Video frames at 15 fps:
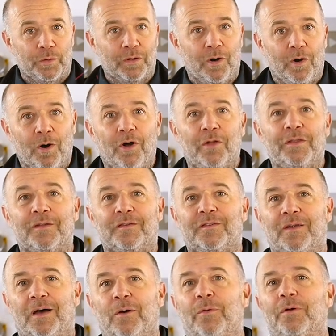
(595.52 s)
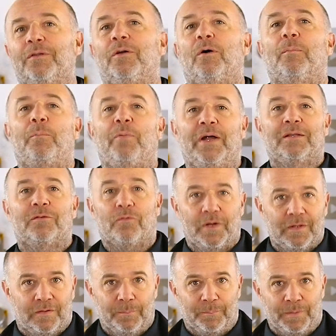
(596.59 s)
with all the sourdough bread
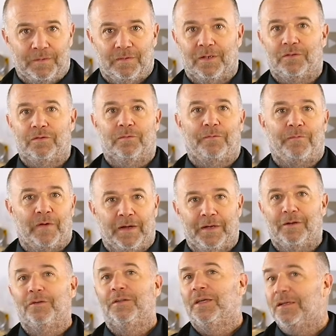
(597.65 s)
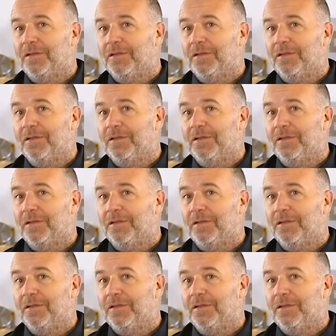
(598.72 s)
recipes that you find on the